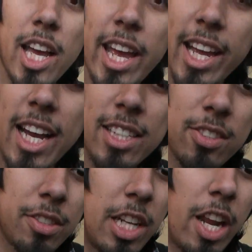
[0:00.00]
Hey
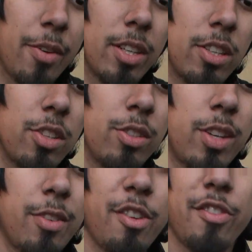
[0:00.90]
guys, so today we're going to
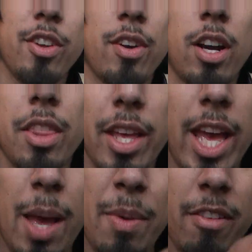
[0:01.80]
do a review on the
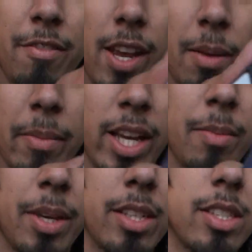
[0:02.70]
MF8
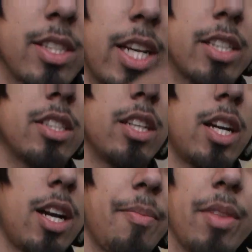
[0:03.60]
Megaminx. It's actually
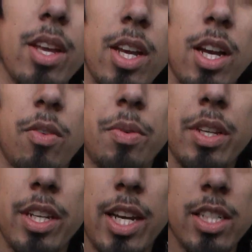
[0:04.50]
a
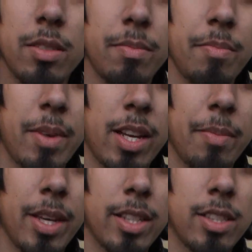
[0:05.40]
really nice
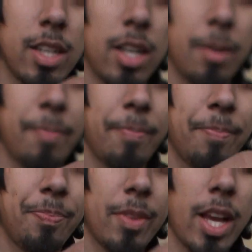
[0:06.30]
Megaminx.
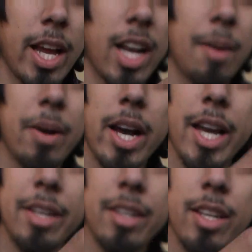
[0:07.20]
I got
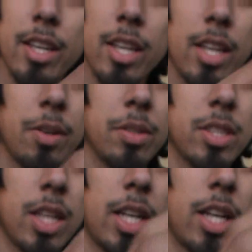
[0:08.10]
mine. It was